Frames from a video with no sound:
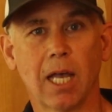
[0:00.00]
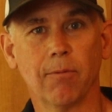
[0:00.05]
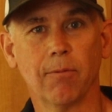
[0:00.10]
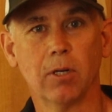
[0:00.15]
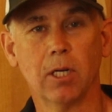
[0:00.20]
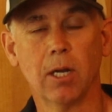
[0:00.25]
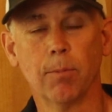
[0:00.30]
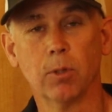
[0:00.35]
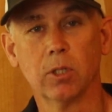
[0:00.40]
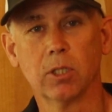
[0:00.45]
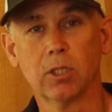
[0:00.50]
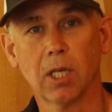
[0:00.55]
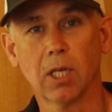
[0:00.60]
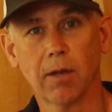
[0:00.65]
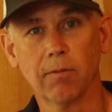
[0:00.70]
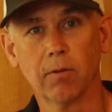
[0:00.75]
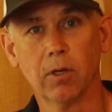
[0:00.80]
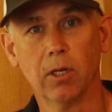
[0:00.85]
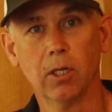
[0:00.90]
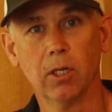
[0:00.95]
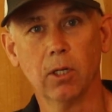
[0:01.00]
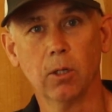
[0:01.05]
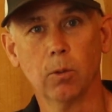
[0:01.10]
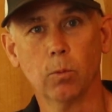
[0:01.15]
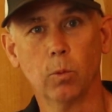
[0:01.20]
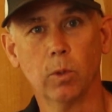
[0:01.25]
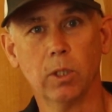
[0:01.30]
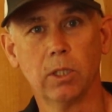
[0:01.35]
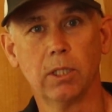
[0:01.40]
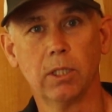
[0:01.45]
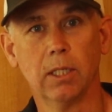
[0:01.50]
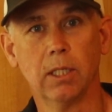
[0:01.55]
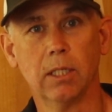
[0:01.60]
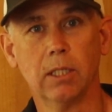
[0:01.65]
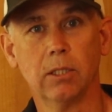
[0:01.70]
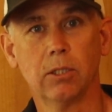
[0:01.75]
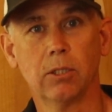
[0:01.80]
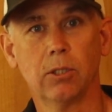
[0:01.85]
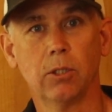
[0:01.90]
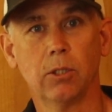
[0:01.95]
habit number 7, which
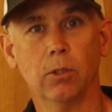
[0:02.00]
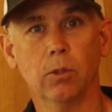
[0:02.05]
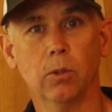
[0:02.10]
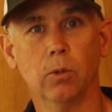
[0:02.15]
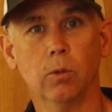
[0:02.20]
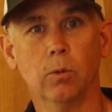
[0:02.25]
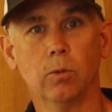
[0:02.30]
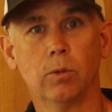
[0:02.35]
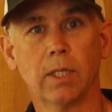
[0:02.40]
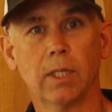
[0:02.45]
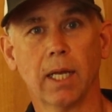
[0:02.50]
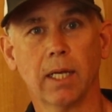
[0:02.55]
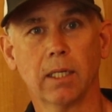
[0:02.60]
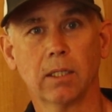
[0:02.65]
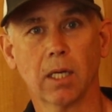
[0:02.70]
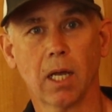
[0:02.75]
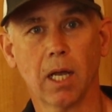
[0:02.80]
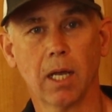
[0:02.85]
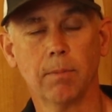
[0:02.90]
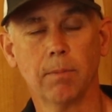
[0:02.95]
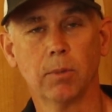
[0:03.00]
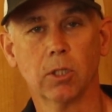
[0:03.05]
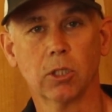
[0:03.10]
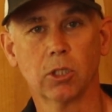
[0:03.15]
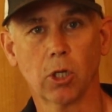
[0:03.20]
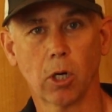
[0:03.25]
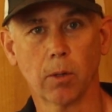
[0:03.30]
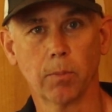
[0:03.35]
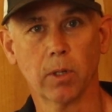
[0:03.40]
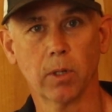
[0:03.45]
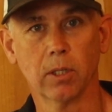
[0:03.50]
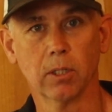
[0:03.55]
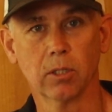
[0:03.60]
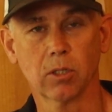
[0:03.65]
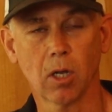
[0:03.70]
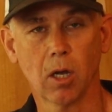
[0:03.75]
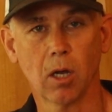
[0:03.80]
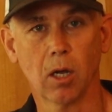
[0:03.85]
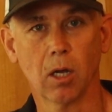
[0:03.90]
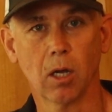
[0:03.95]
is to take time to sharpen the
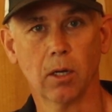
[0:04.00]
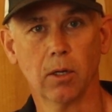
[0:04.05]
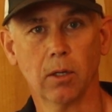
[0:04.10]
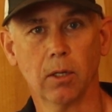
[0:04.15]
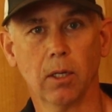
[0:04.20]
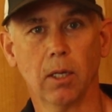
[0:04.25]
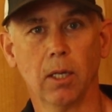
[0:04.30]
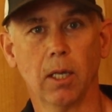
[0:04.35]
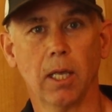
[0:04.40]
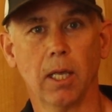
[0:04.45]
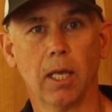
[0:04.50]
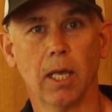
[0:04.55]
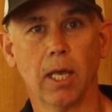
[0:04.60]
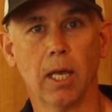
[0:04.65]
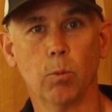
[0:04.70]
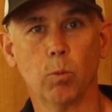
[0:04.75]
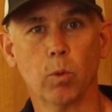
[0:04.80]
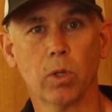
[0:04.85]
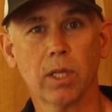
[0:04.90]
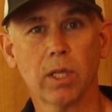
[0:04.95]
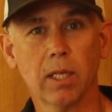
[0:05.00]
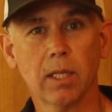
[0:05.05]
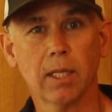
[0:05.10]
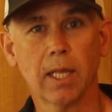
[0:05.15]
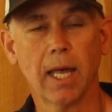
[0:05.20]
saw. And within